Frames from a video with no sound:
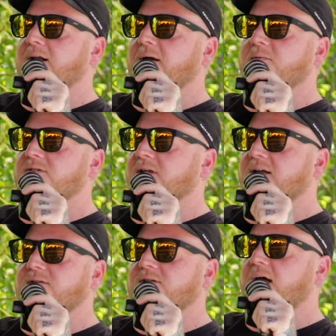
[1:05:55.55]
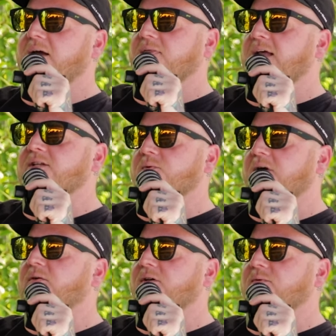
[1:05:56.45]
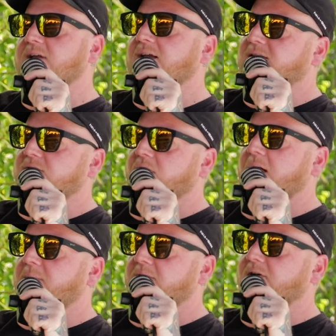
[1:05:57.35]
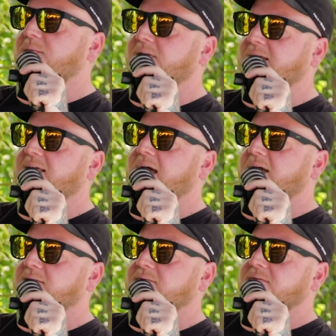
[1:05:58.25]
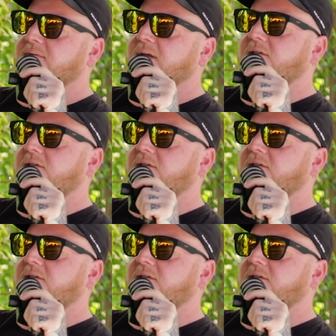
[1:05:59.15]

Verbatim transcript: And I was like, I that's where I really was like, I'm never going to be like that. Yeah.